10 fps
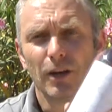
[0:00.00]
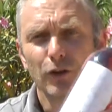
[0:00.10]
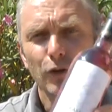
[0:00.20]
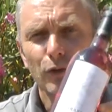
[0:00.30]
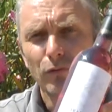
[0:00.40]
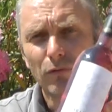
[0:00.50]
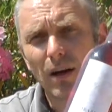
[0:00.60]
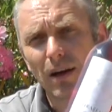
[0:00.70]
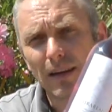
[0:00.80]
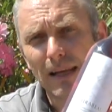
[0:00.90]
new
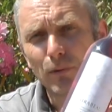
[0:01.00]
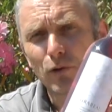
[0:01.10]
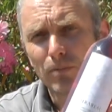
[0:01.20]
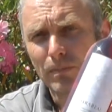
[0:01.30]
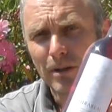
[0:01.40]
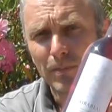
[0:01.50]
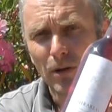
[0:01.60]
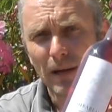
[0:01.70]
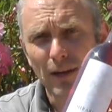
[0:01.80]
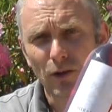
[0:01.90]
label called
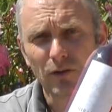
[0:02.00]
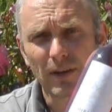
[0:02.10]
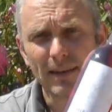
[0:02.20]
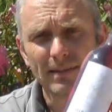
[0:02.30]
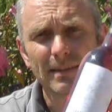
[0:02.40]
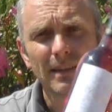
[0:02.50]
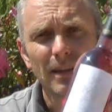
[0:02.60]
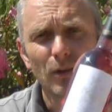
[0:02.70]
Mirabeau La Comtesse,